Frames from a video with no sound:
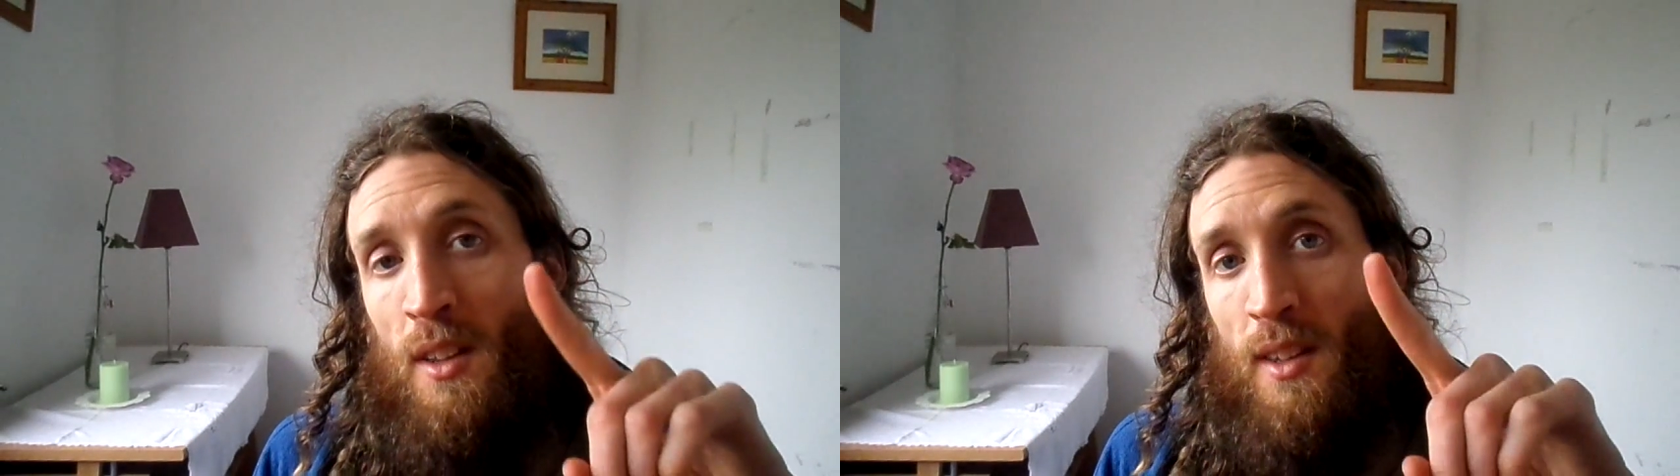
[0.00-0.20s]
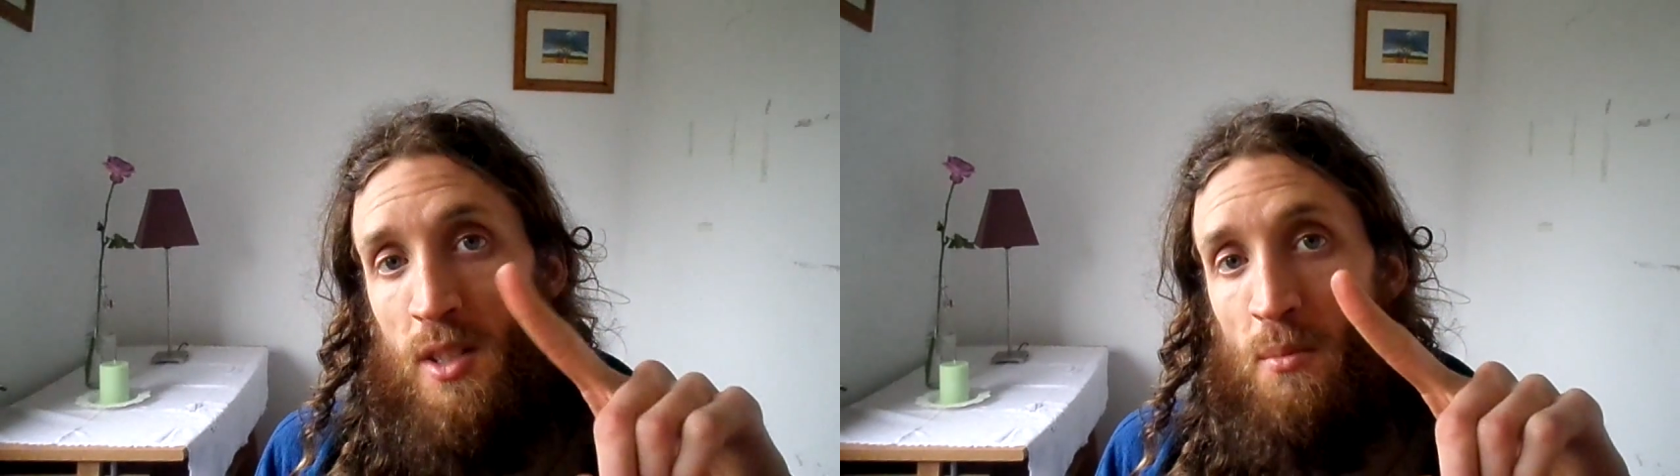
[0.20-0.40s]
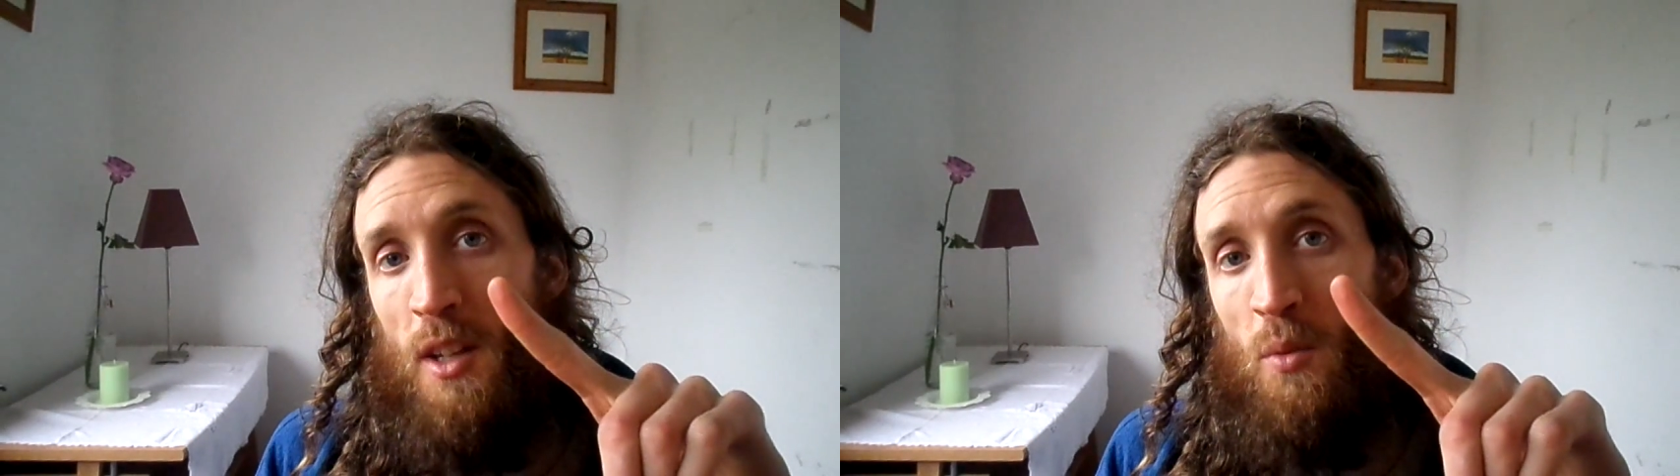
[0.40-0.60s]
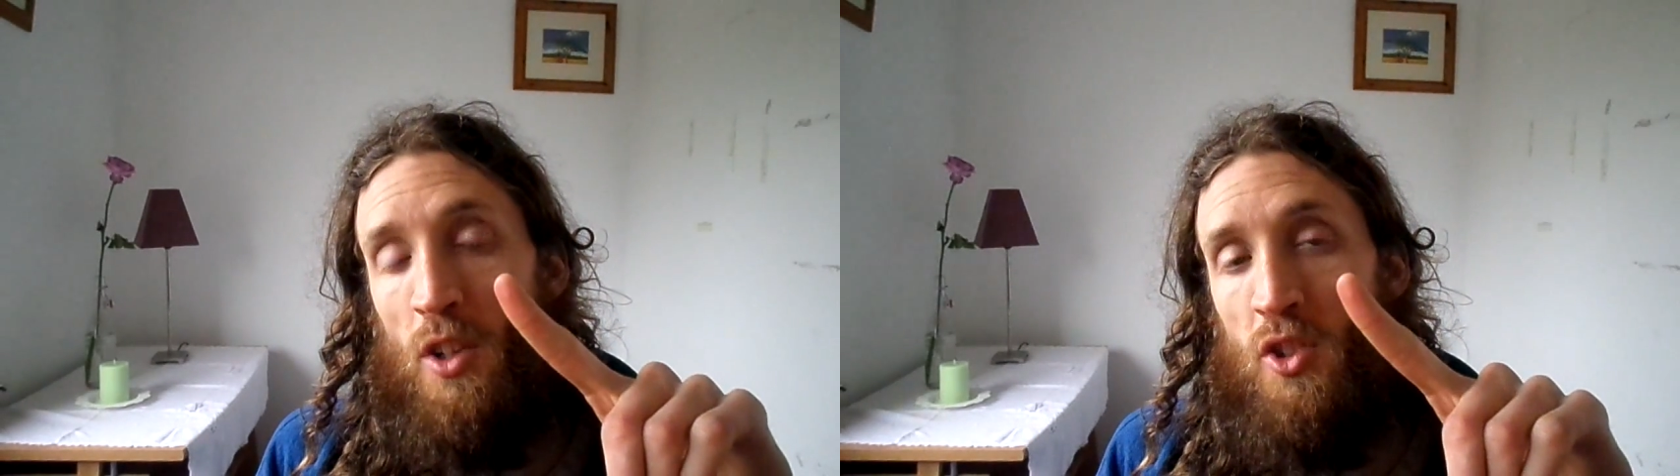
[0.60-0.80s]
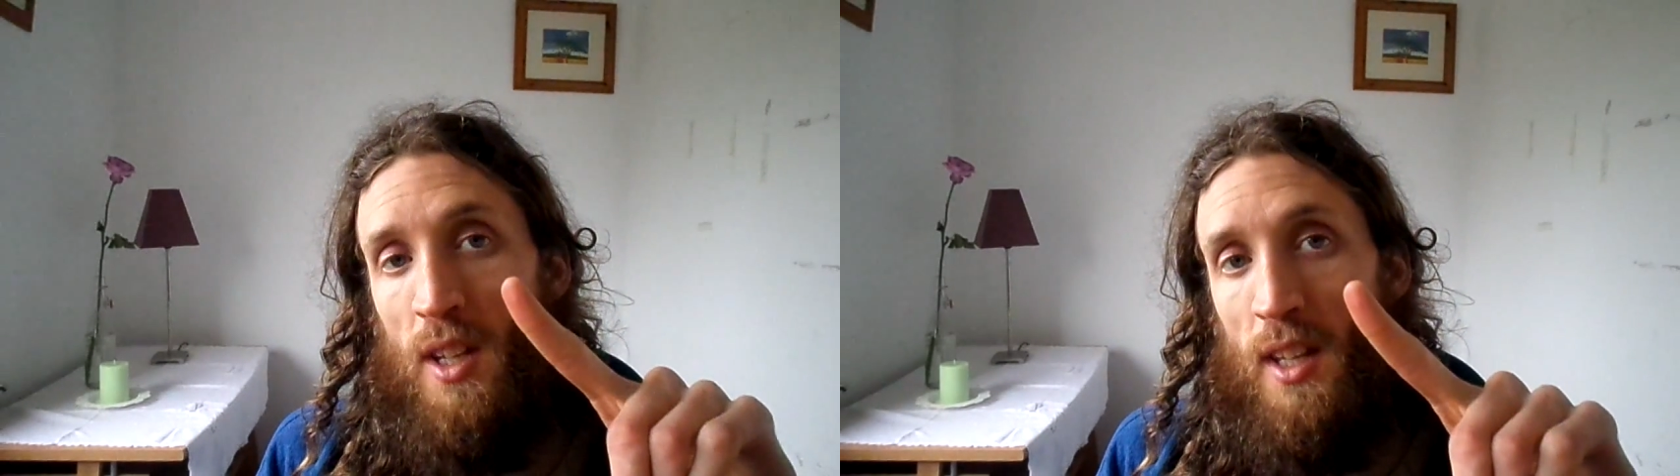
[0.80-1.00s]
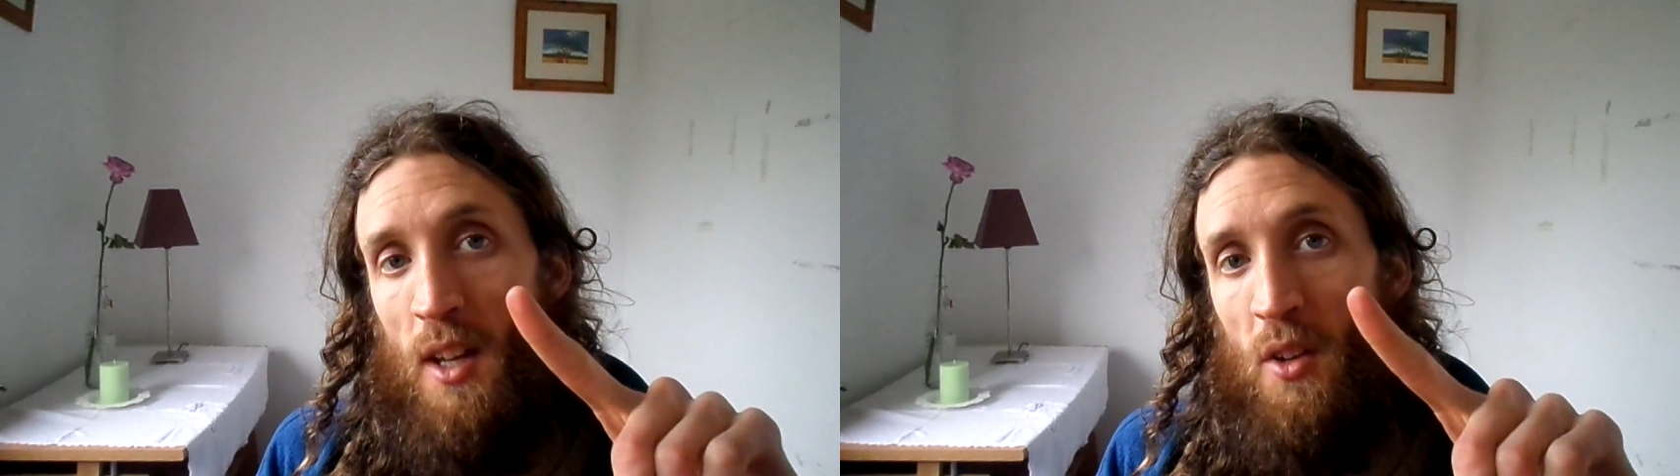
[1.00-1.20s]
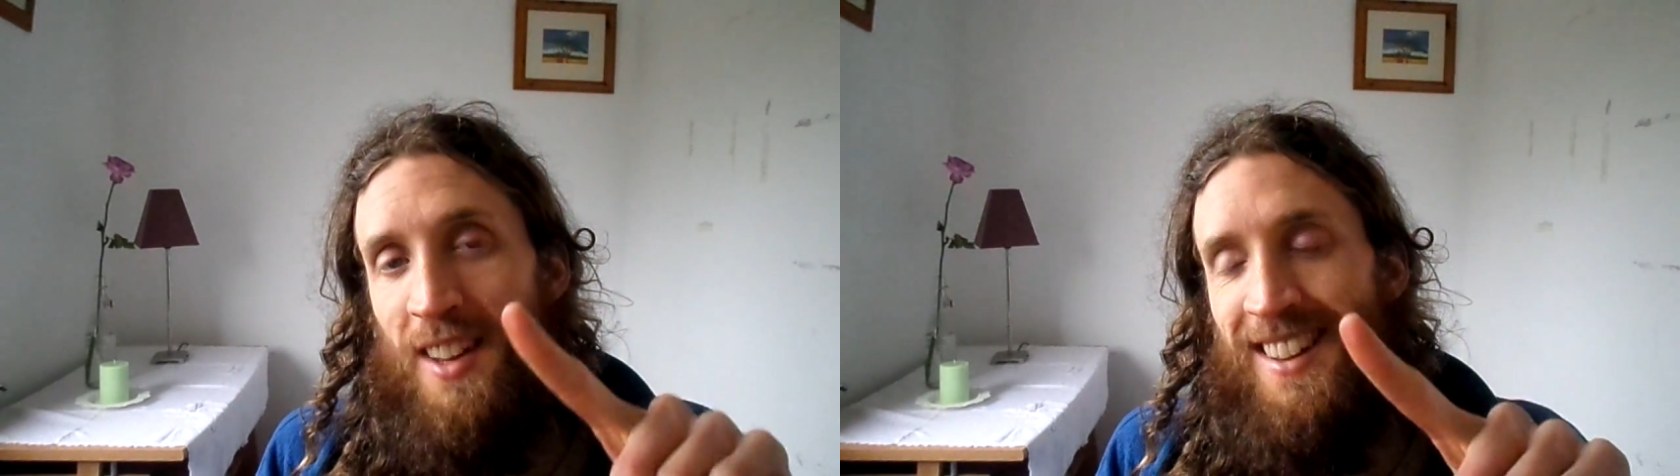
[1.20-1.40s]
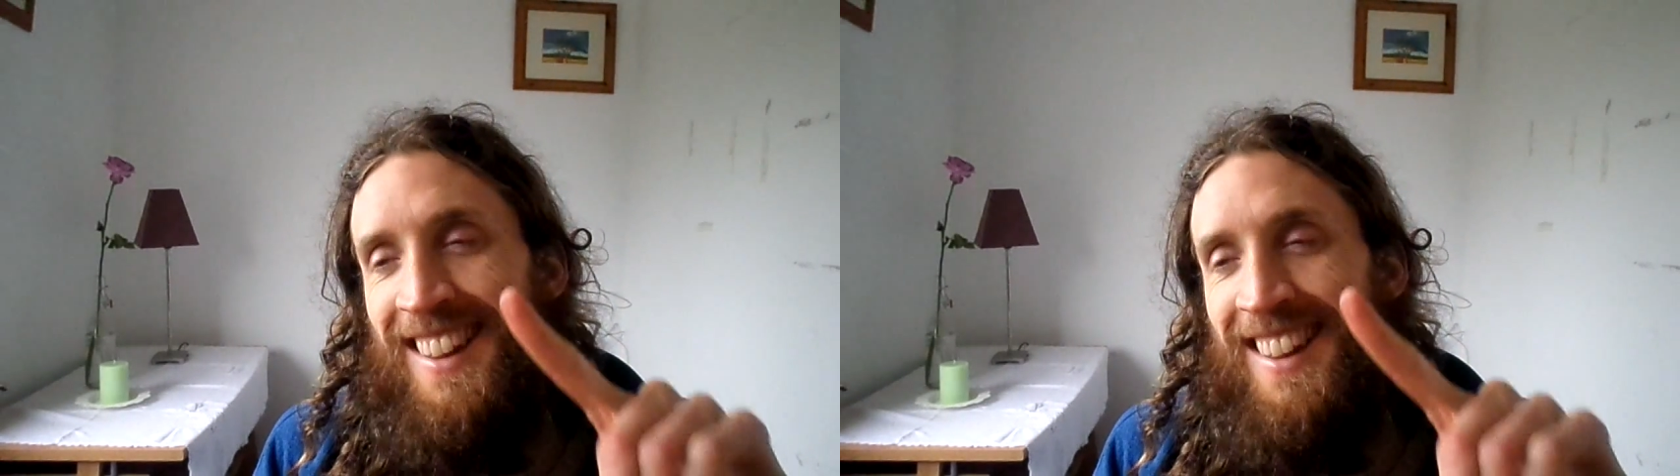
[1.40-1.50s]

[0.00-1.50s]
that you might want to check out.